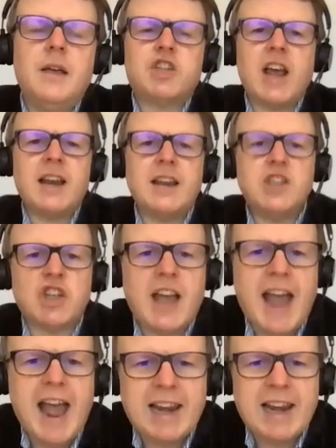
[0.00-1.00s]
The challenge
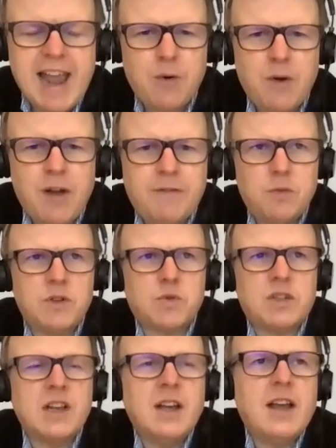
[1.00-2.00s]
at Halle, however,
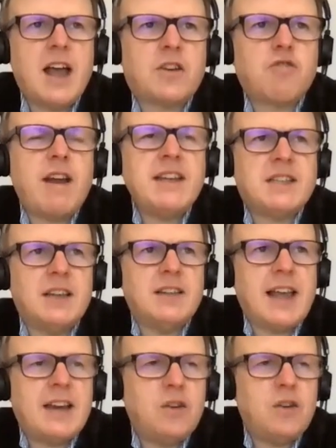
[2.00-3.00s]
was greater
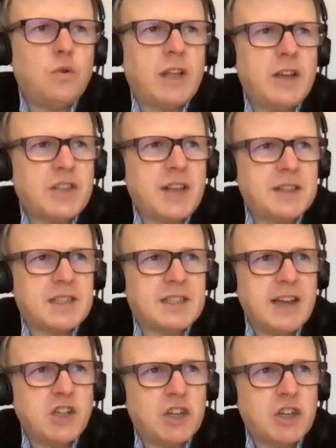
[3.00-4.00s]
than all those other
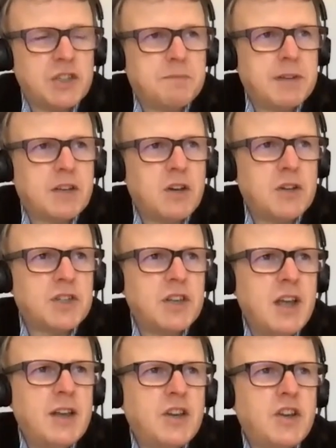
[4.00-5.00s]
stations, because
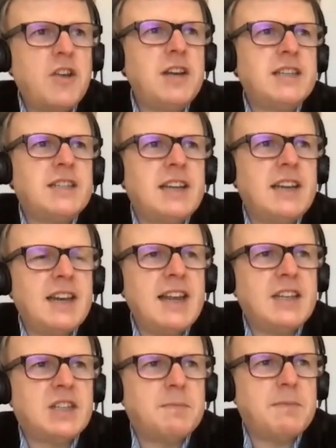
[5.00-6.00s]
not only did it
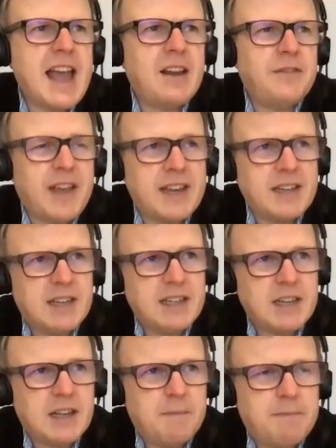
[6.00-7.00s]
need to be
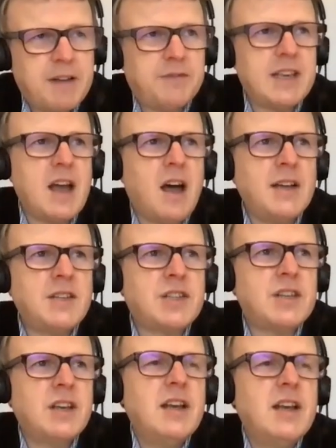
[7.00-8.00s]
elevated above the
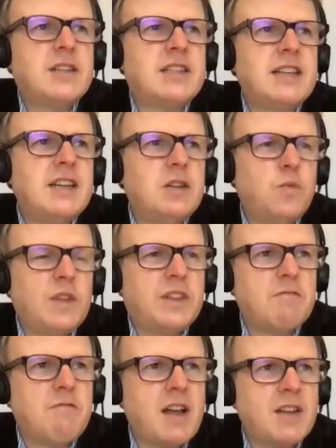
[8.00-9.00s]
ice to deal with
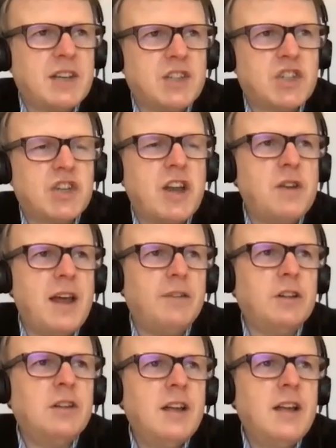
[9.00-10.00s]
the rising snow
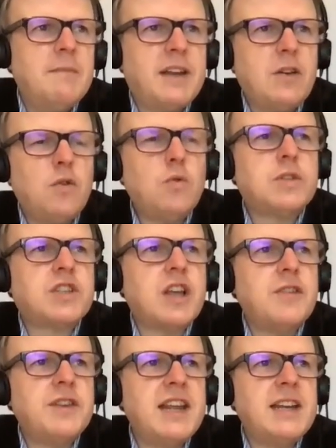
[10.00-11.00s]
level, but it
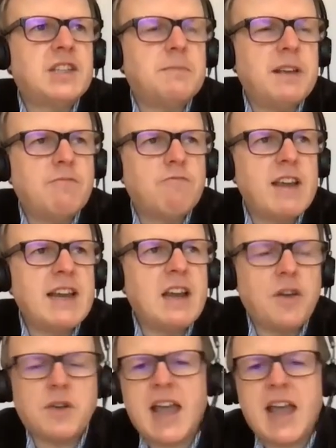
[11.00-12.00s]
also needed to be
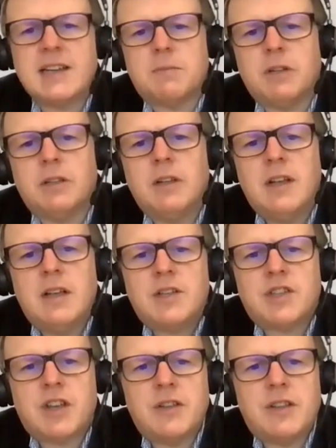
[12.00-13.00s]
relocatable,
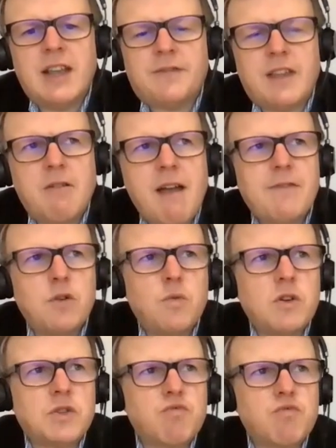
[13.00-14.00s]
so that if there ever
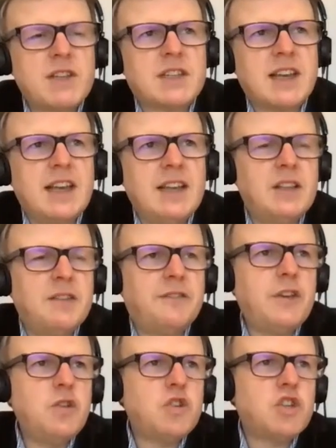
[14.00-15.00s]
was risk in the
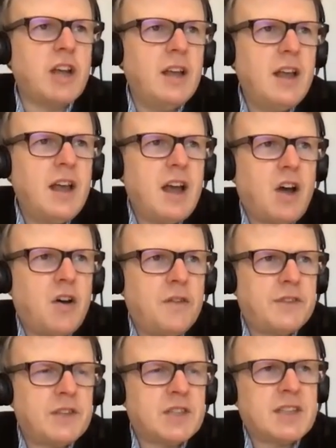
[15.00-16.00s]
future
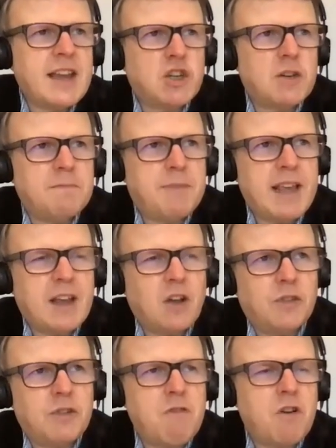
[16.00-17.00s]
of the station being
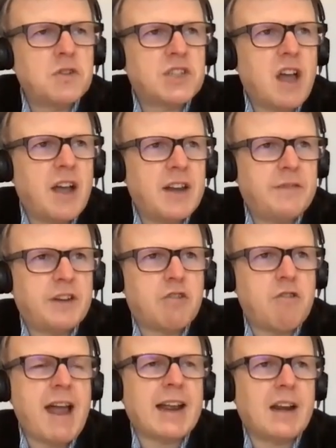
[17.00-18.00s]
on the wrong side of a
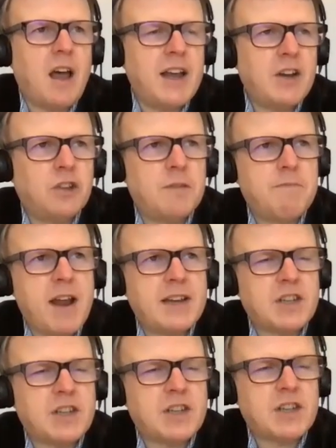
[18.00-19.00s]
crack line on the
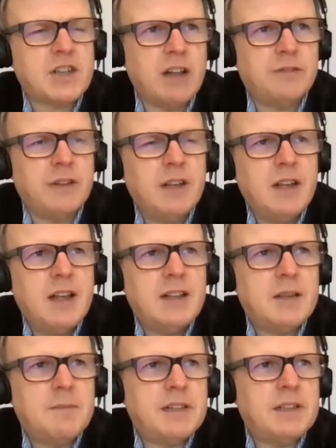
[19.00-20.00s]
Brent ice shelf,
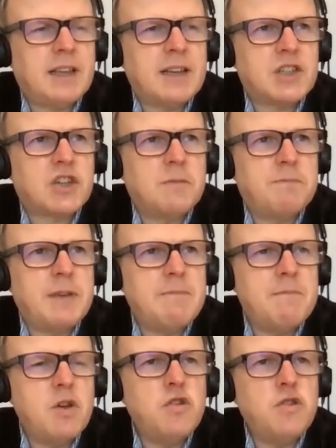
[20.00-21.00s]
the buildings could be
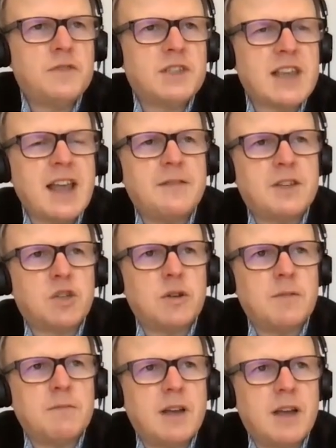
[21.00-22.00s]
moved safe
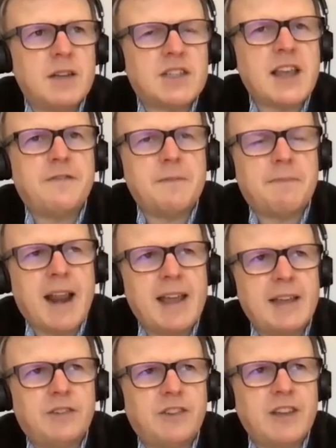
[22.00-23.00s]
to a safer
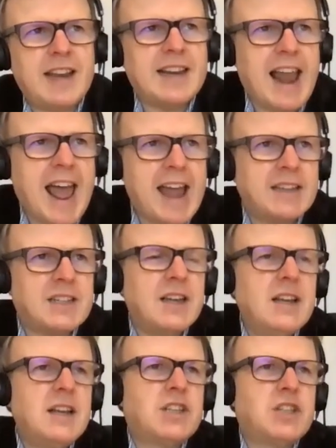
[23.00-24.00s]
place inland
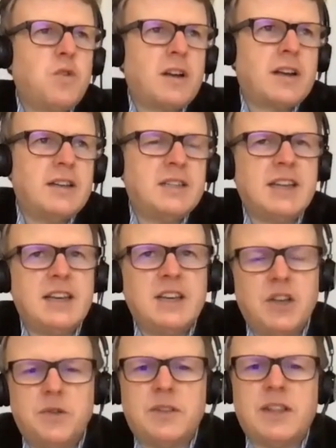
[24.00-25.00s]
to
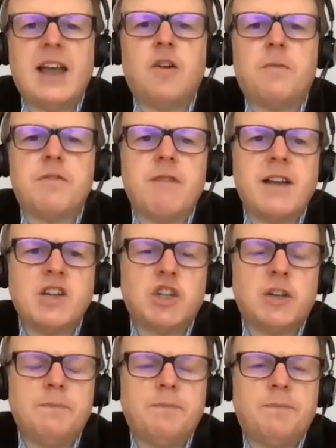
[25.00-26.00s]
continue their
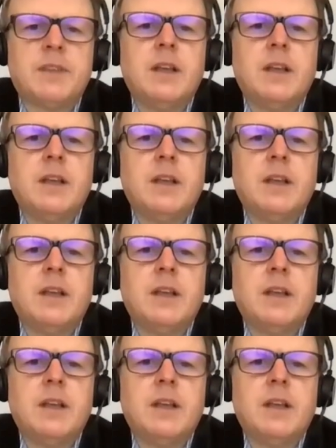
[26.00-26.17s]
operation.